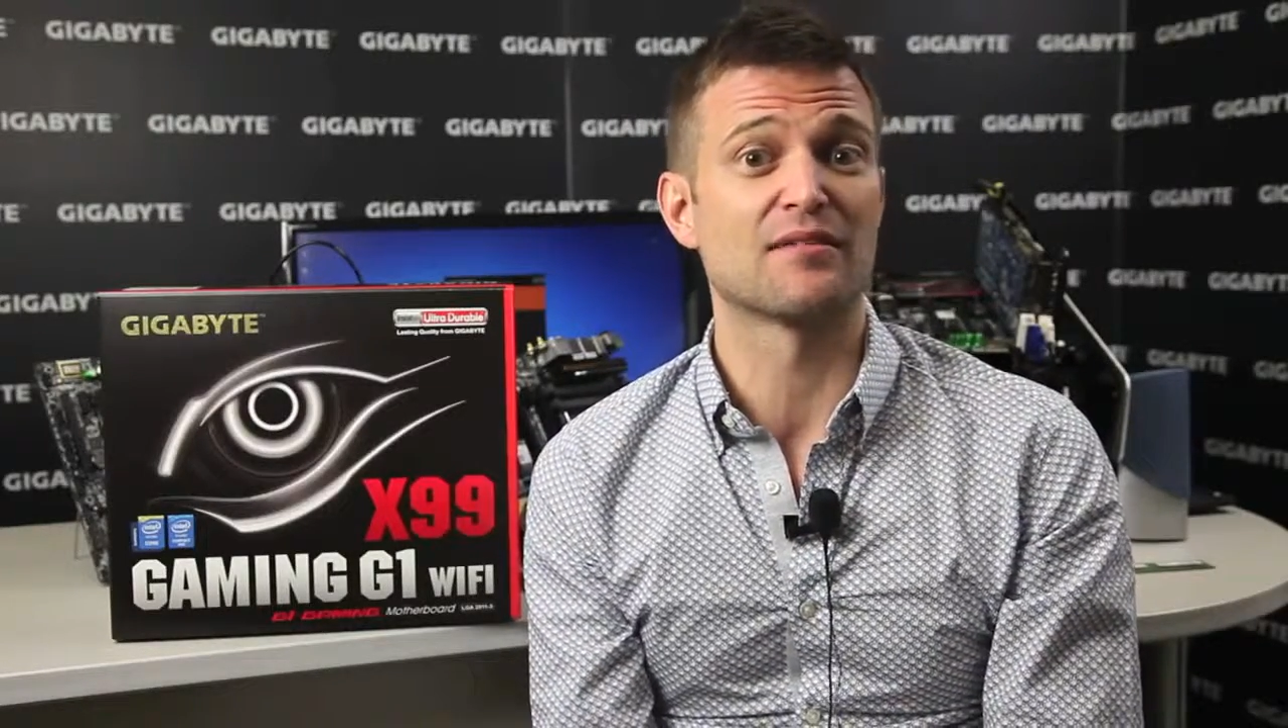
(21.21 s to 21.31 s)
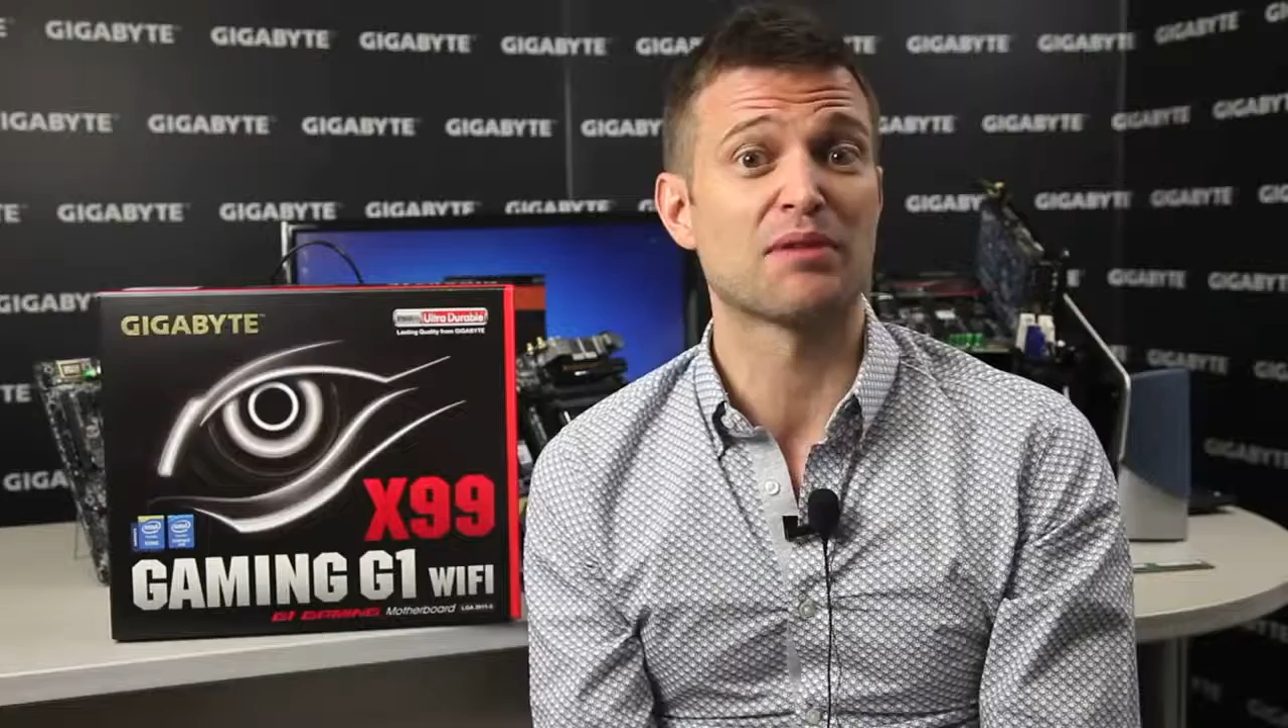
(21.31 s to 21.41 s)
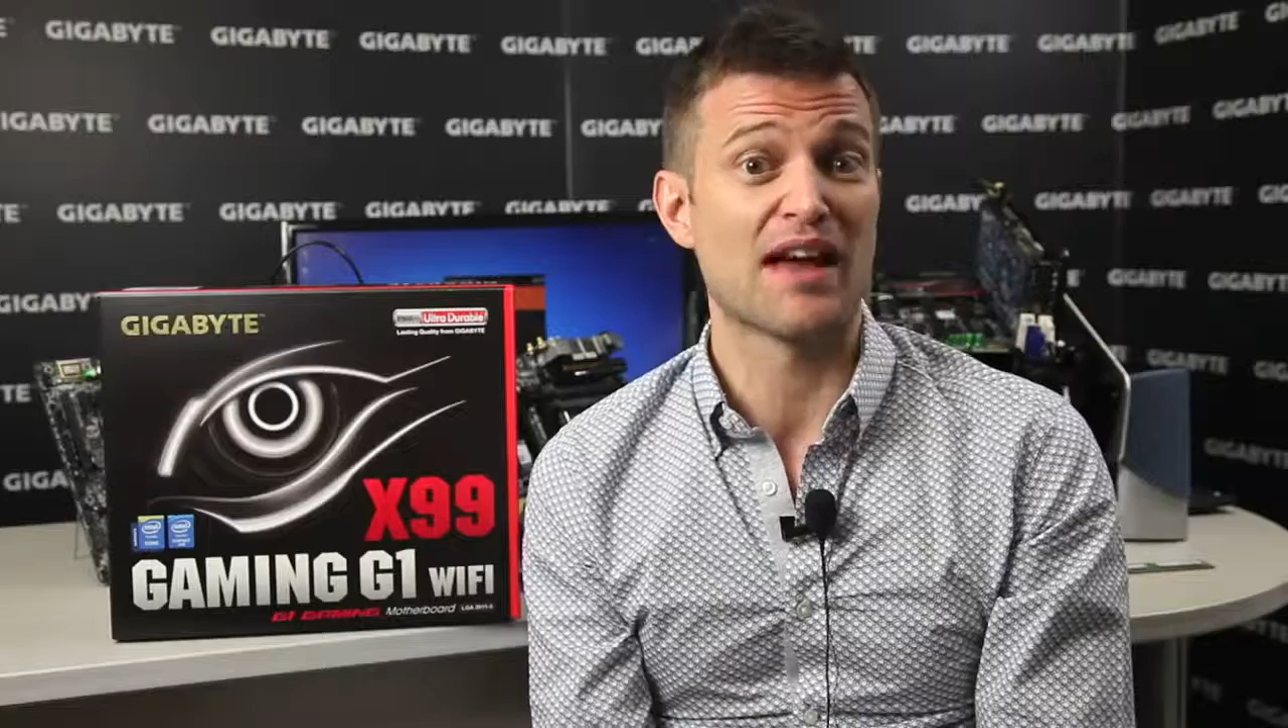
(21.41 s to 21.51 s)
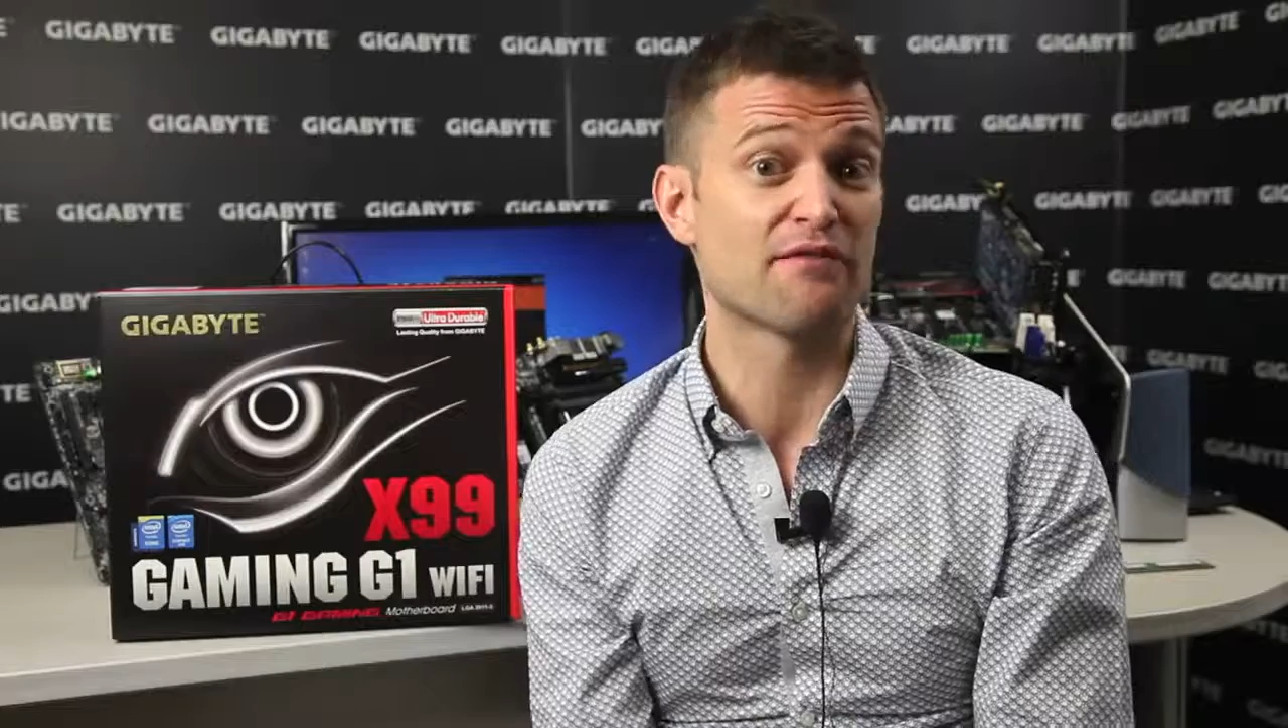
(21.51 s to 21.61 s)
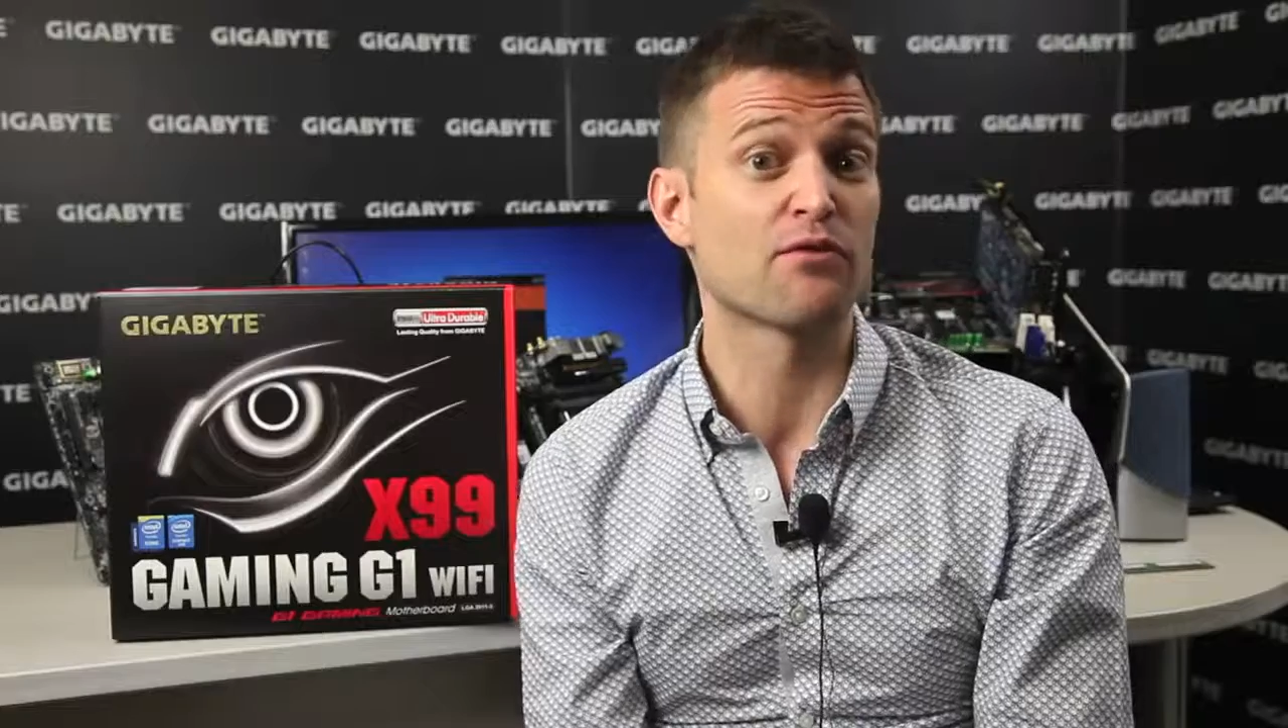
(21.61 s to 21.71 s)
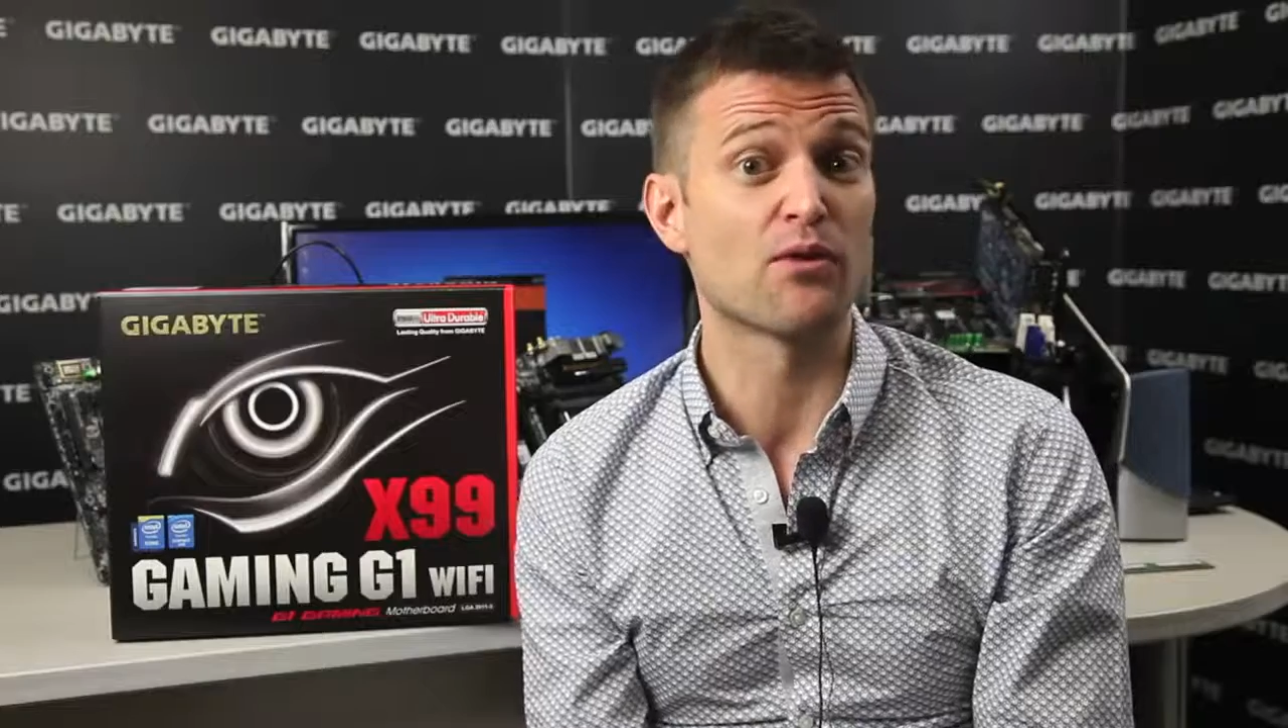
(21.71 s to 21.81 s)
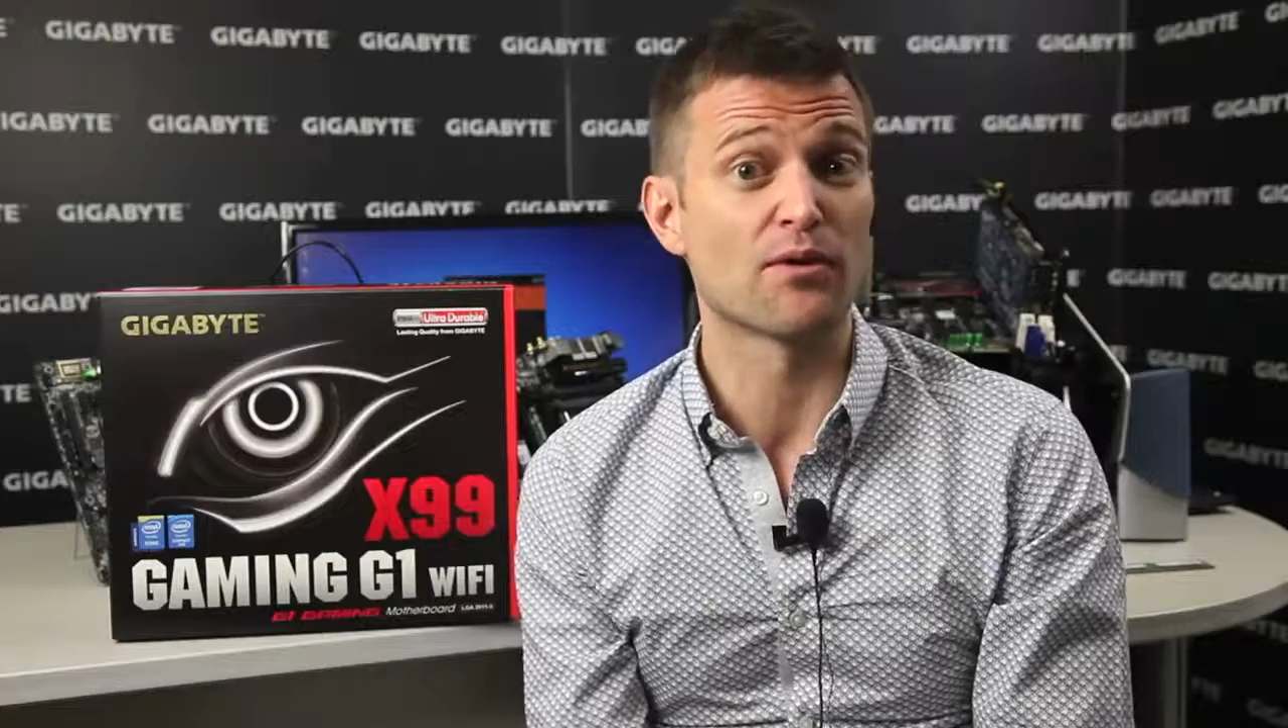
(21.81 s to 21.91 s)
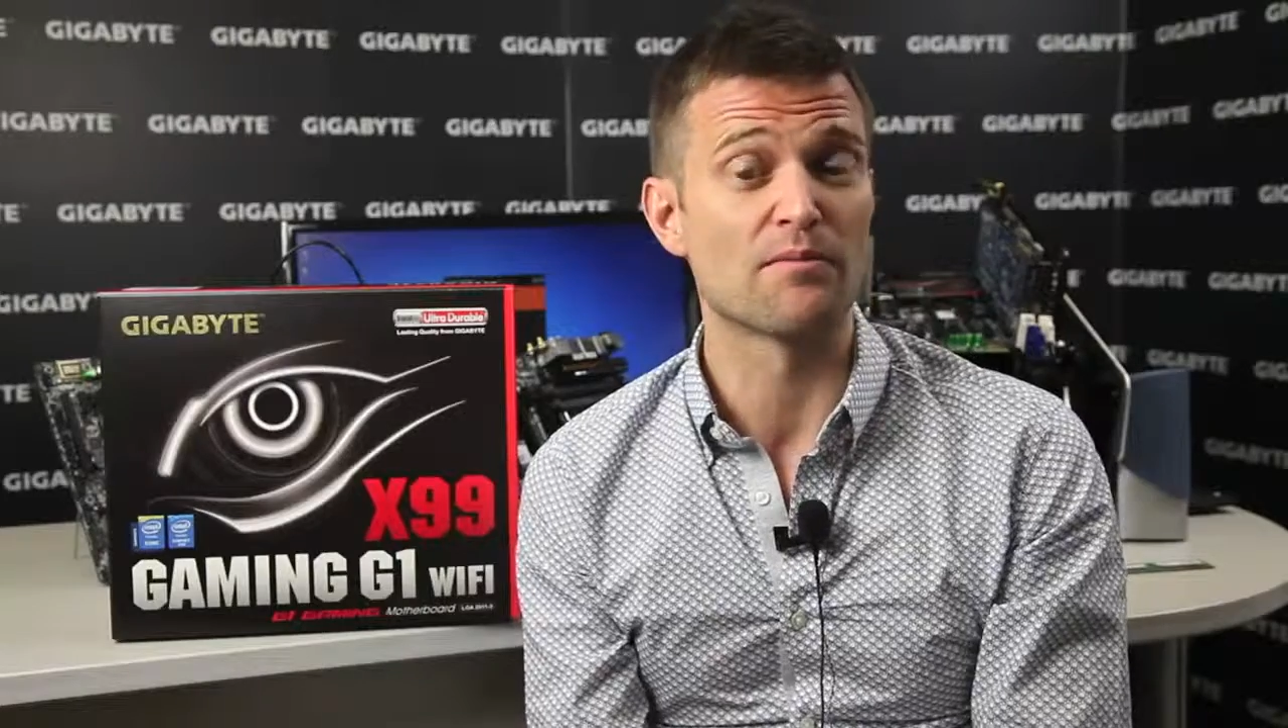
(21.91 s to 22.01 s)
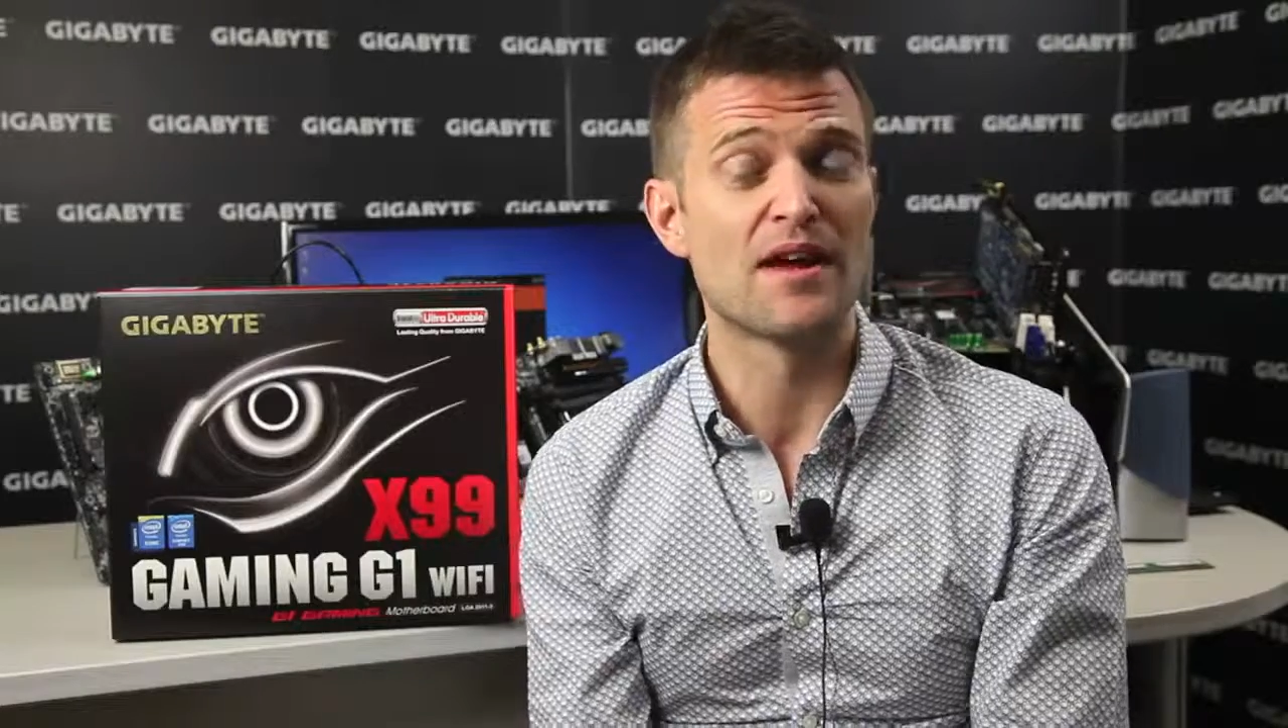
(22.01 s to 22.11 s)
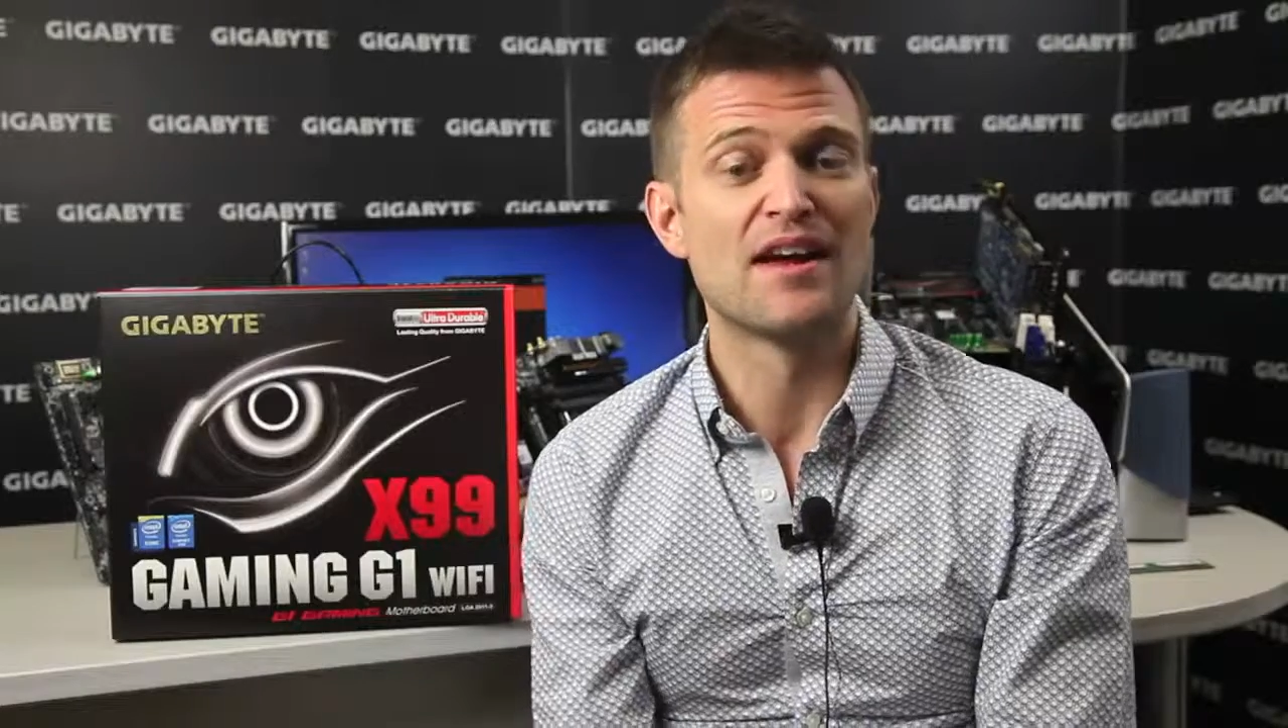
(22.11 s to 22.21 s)

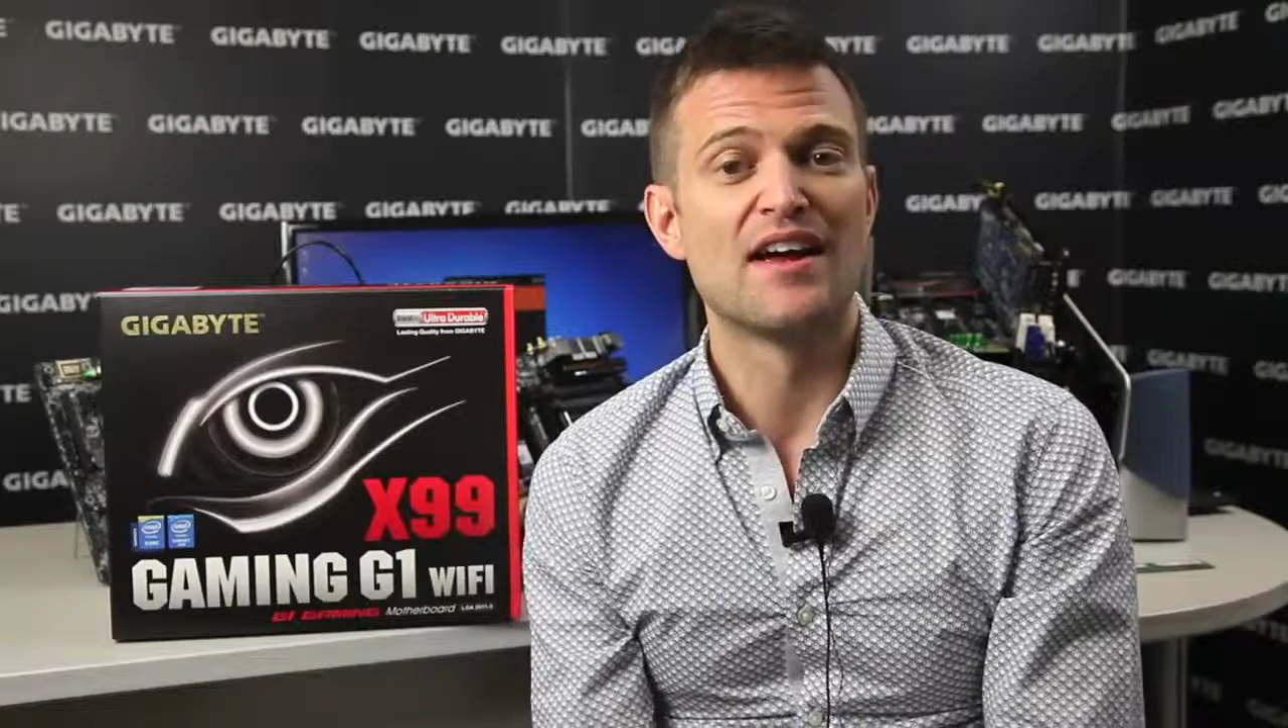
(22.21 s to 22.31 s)
platform.